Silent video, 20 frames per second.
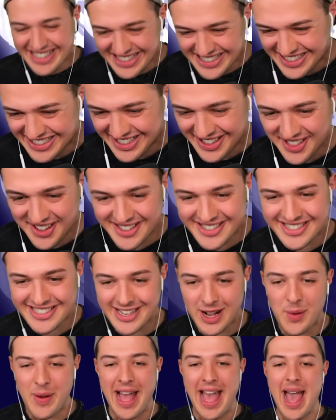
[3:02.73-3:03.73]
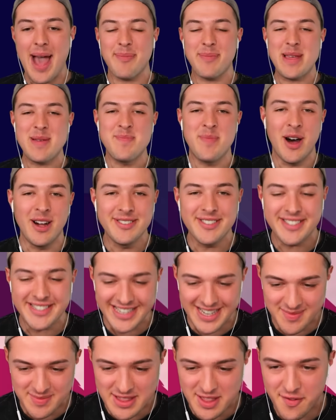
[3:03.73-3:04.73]
she looks so happy
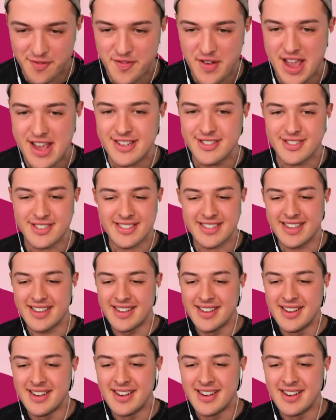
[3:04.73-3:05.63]
punching him in the face.